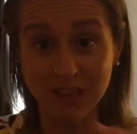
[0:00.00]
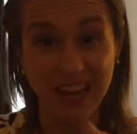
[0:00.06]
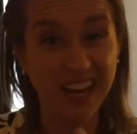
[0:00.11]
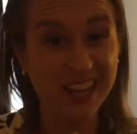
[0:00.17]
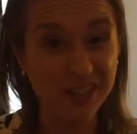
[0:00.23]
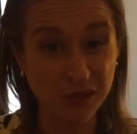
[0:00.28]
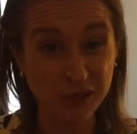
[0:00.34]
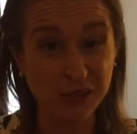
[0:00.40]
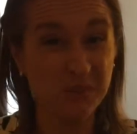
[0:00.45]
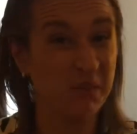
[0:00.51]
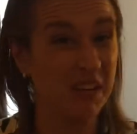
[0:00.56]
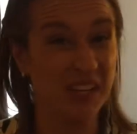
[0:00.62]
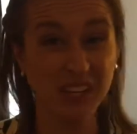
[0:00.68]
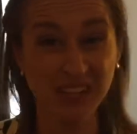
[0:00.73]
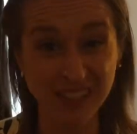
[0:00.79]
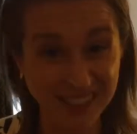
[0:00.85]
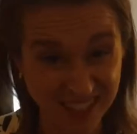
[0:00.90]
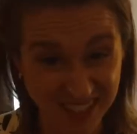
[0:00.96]
I don't. My
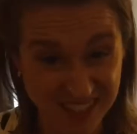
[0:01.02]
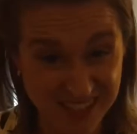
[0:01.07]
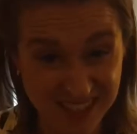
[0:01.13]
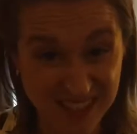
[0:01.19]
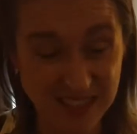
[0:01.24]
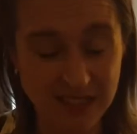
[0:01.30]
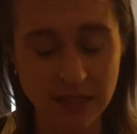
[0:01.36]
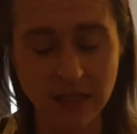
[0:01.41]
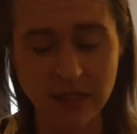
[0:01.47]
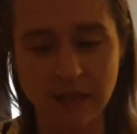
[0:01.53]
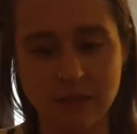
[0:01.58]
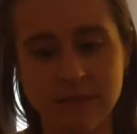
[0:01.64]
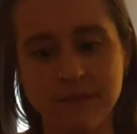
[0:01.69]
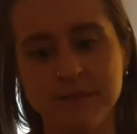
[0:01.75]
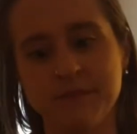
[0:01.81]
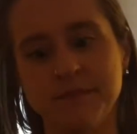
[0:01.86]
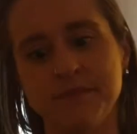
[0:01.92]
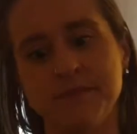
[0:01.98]
dog doesn't.
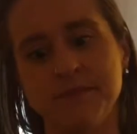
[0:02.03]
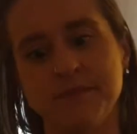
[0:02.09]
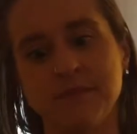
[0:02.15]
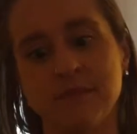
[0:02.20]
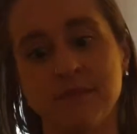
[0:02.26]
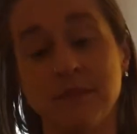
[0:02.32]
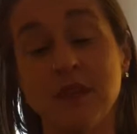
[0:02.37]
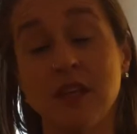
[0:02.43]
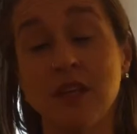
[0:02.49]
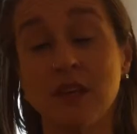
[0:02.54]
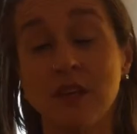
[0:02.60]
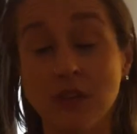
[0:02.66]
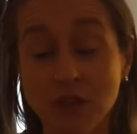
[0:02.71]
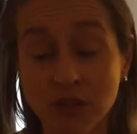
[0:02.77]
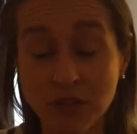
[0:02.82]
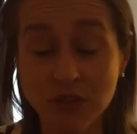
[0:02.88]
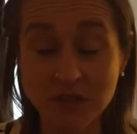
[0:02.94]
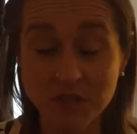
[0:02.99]
You
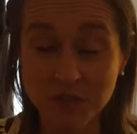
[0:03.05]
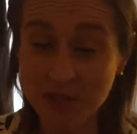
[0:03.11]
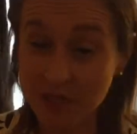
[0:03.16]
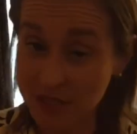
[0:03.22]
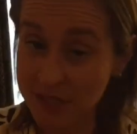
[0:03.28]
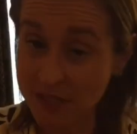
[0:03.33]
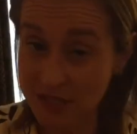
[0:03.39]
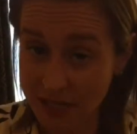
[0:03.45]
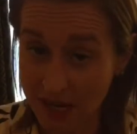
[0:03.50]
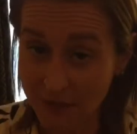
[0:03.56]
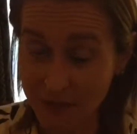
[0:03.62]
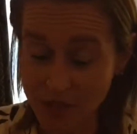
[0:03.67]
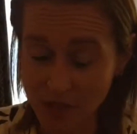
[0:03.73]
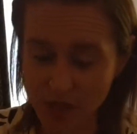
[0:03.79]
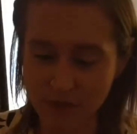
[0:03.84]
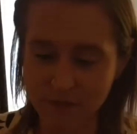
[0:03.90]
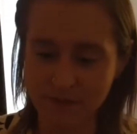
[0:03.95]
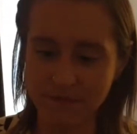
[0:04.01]
can do some serious
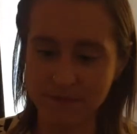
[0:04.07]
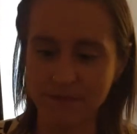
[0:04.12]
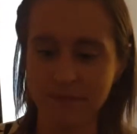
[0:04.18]
damage.